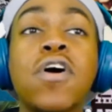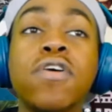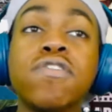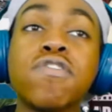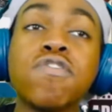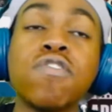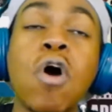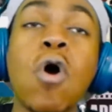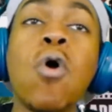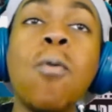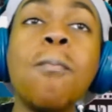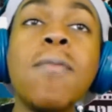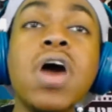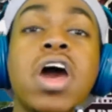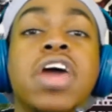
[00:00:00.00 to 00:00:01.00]
so
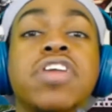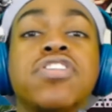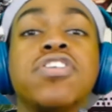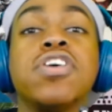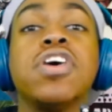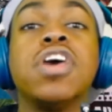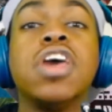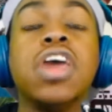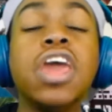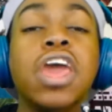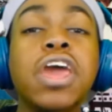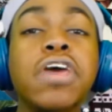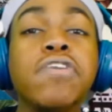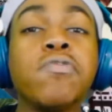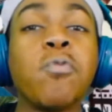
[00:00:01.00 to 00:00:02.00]
much
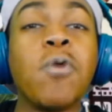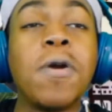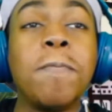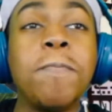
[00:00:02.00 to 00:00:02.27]
is when